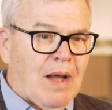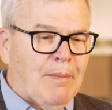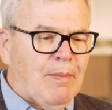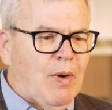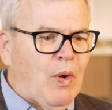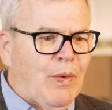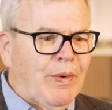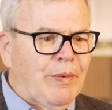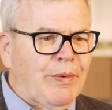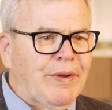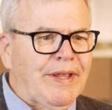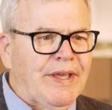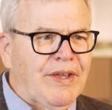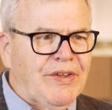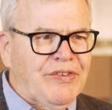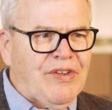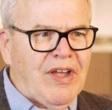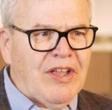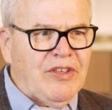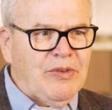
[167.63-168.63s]
But what really
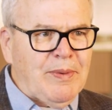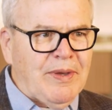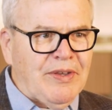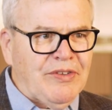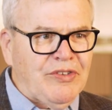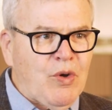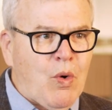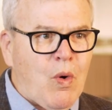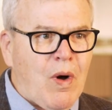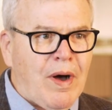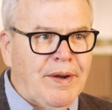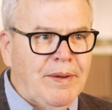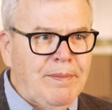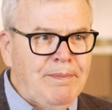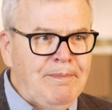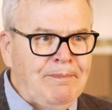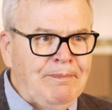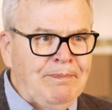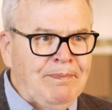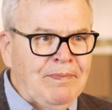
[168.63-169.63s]
excites me is
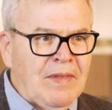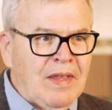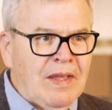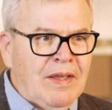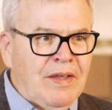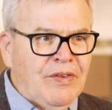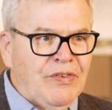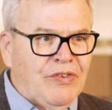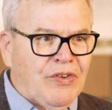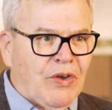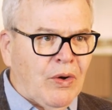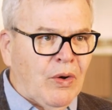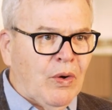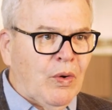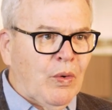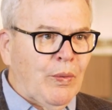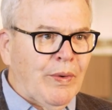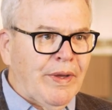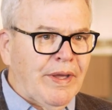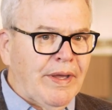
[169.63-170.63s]
quantum.
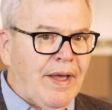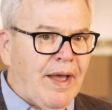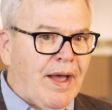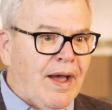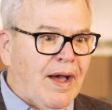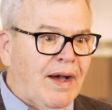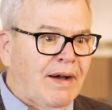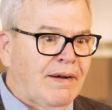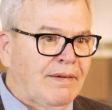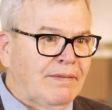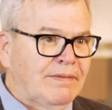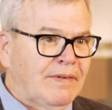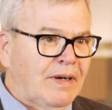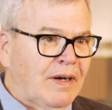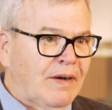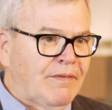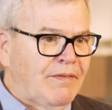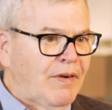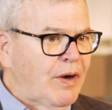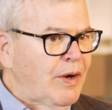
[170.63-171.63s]
So we have
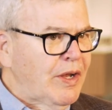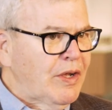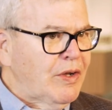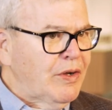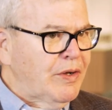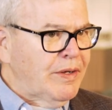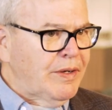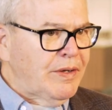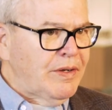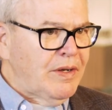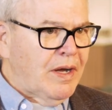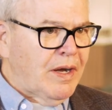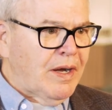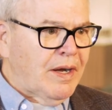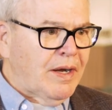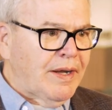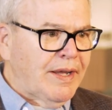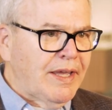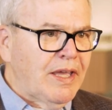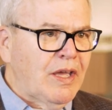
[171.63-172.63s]
a very good
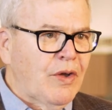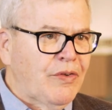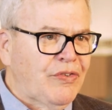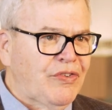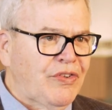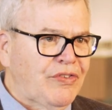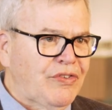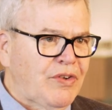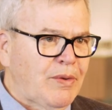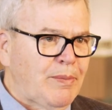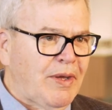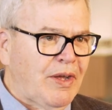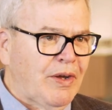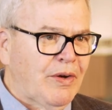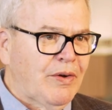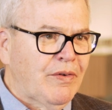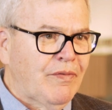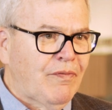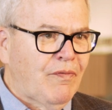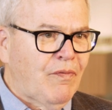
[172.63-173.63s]
ecosystem
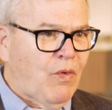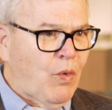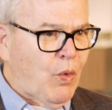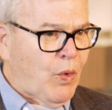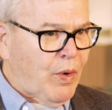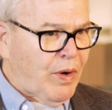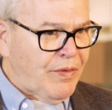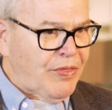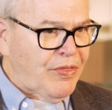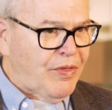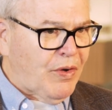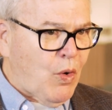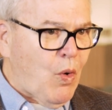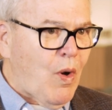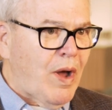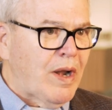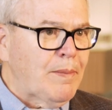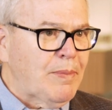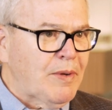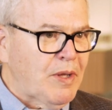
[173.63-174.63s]
here for
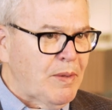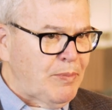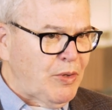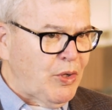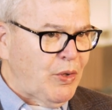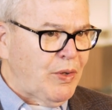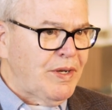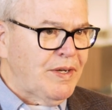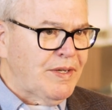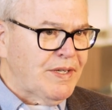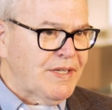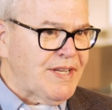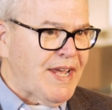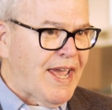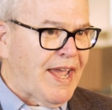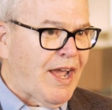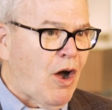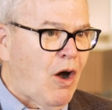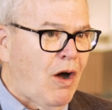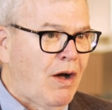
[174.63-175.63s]
quantum computing to
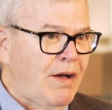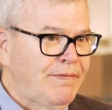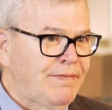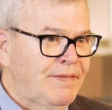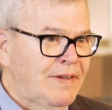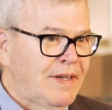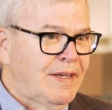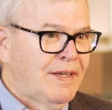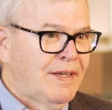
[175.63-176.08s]
take off.